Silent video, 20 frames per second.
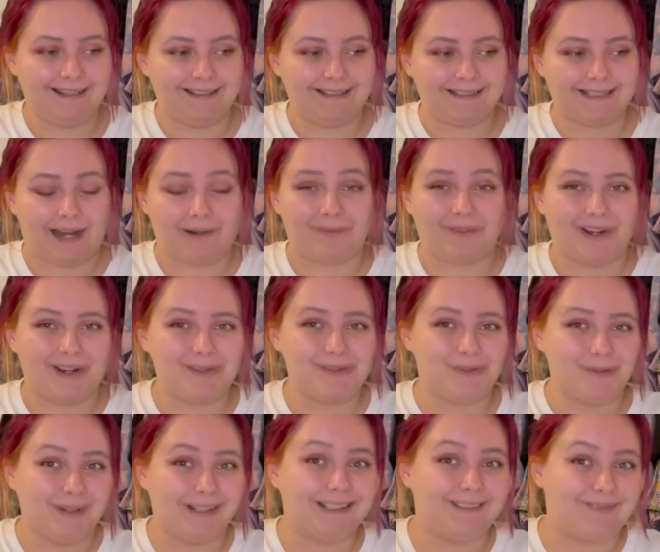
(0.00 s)

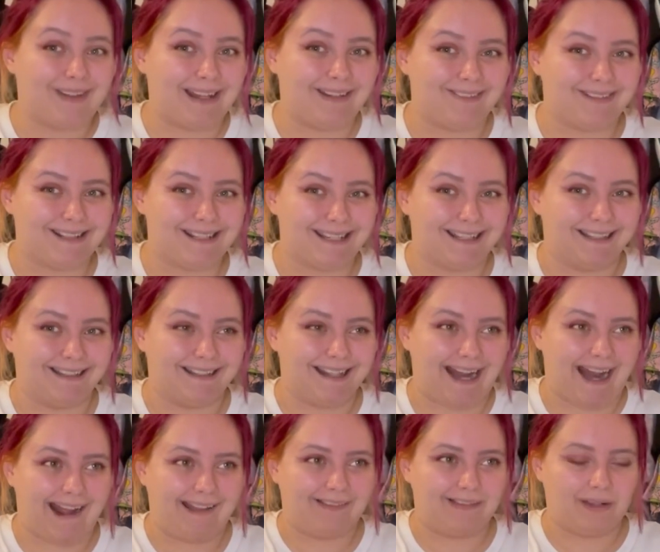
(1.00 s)
Sanrio's really made a return.
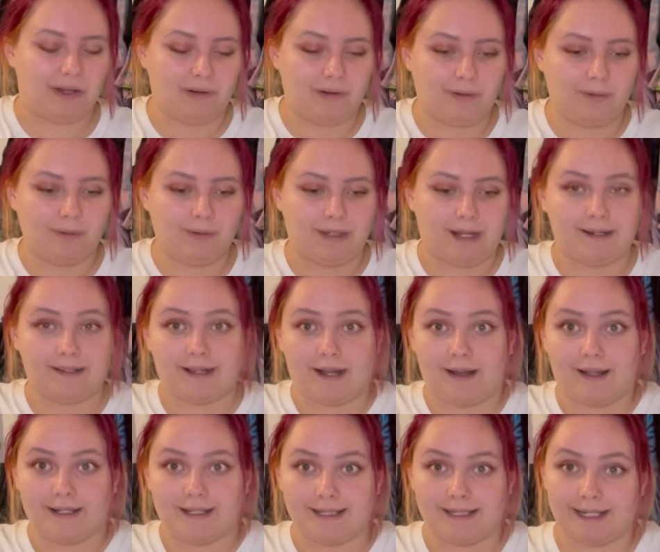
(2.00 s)
And the whole like
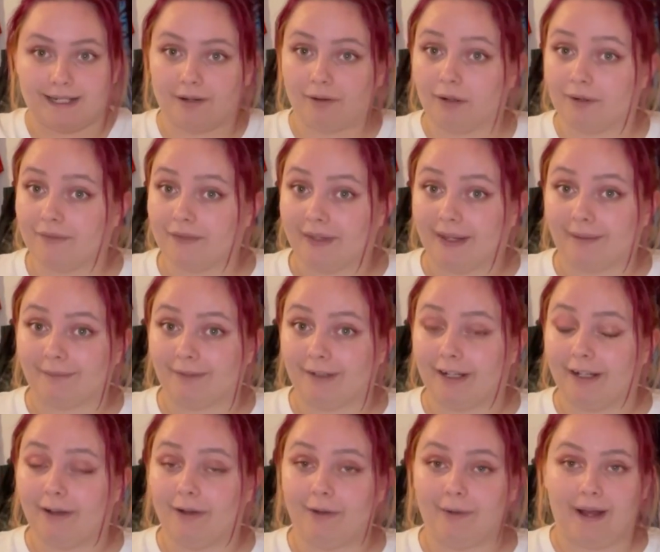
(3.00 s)
idea of
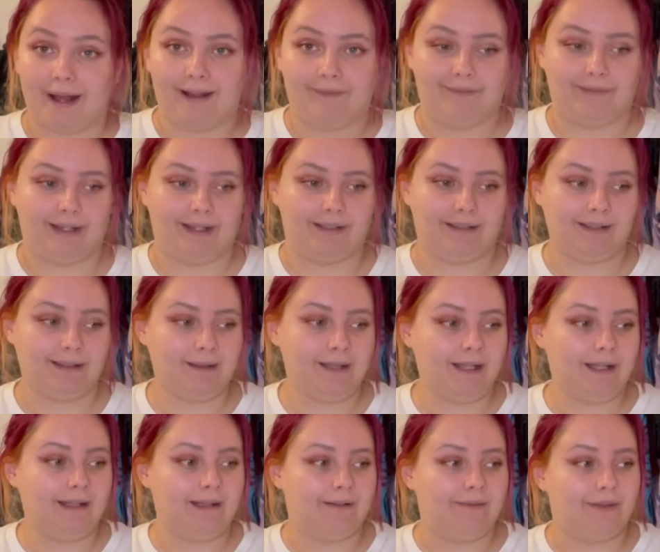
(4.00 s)
Sanrio and like
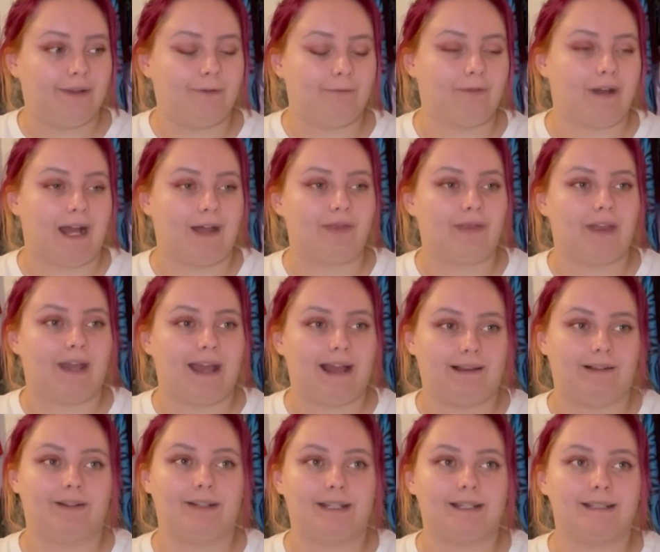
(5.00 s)
the fact that
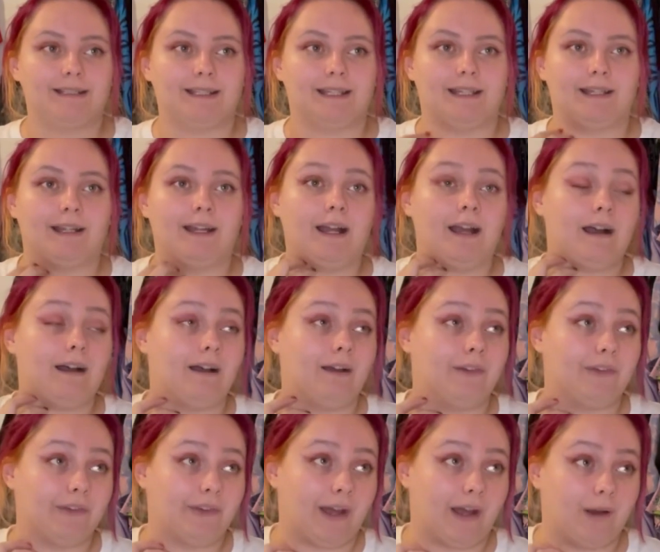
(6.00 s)
Hello Kitty
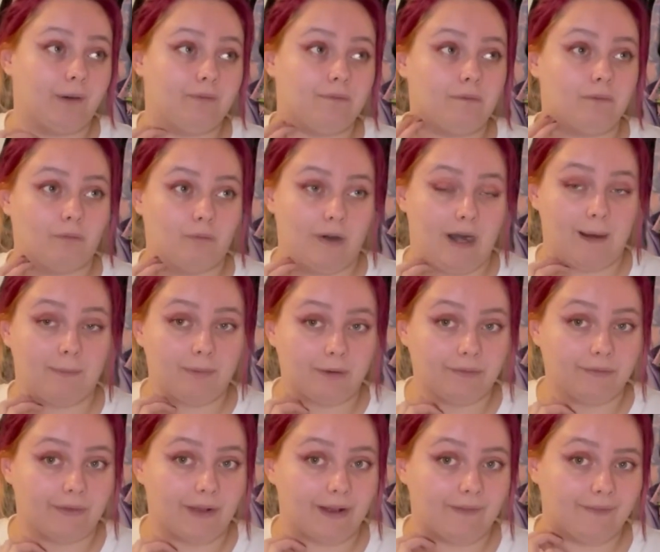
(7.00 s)
herself
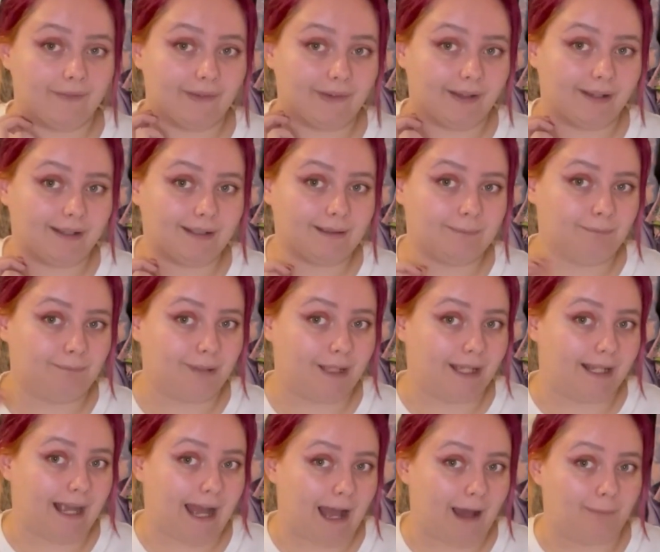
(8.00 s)
represents like
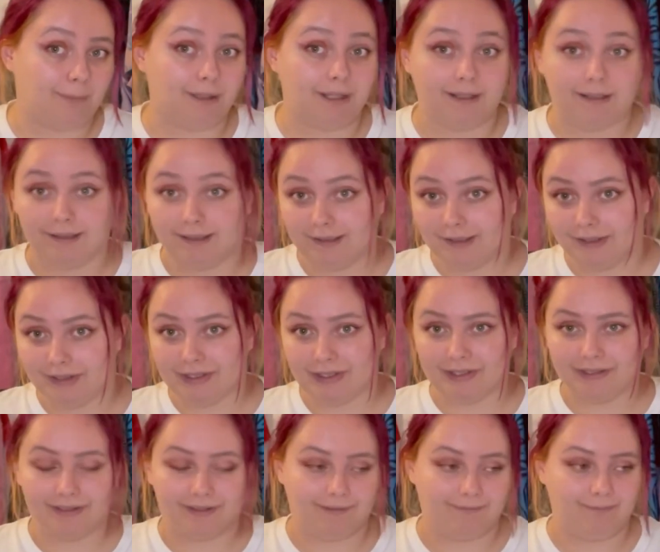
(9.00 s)
being happy and
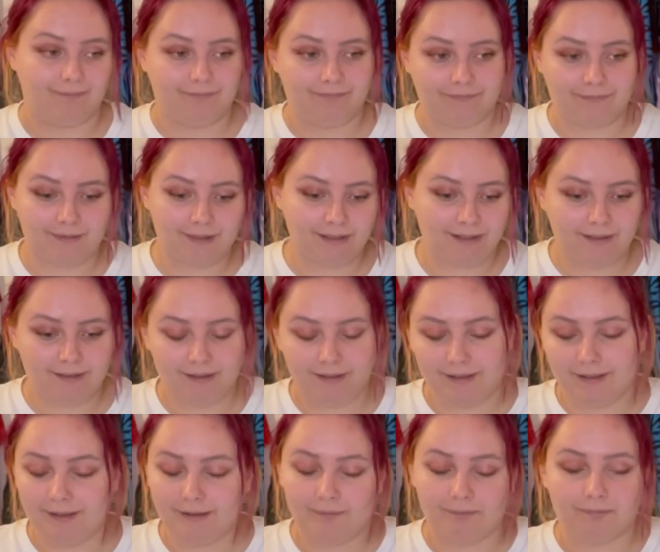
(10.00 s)
innocent and
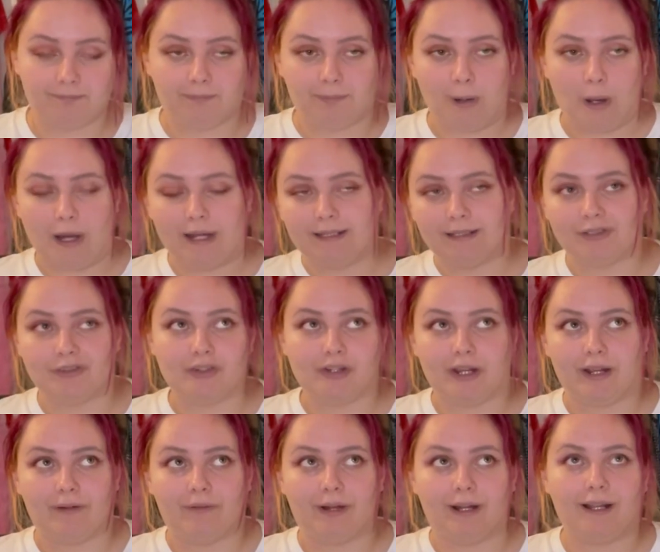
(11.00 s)
bright and
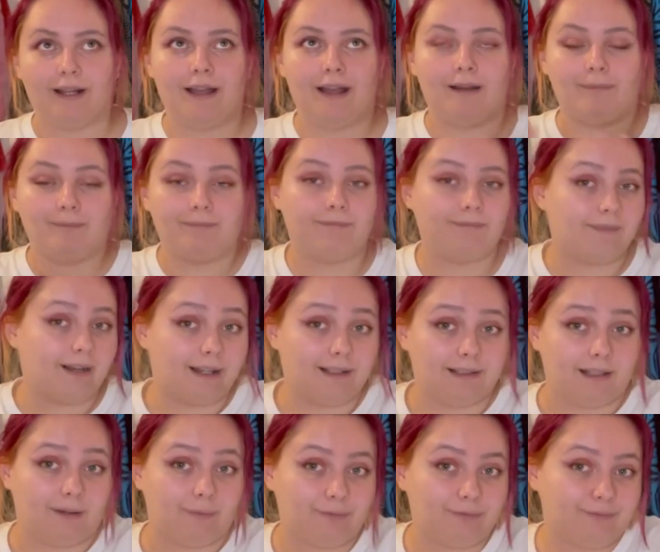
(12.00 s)
cheery, I
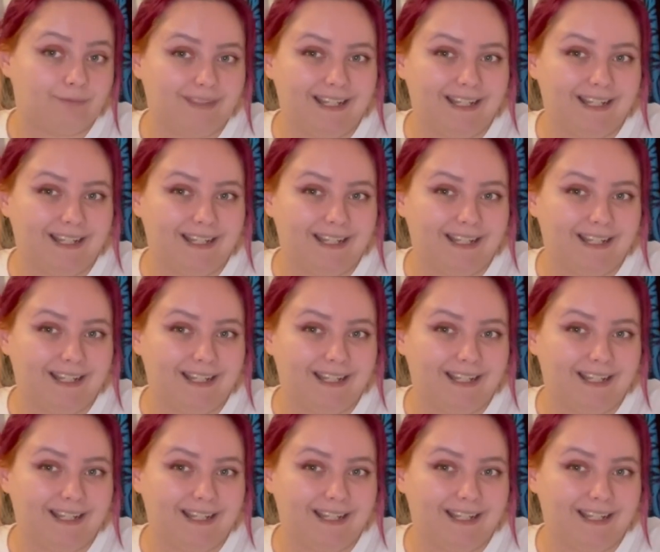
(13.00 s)
love.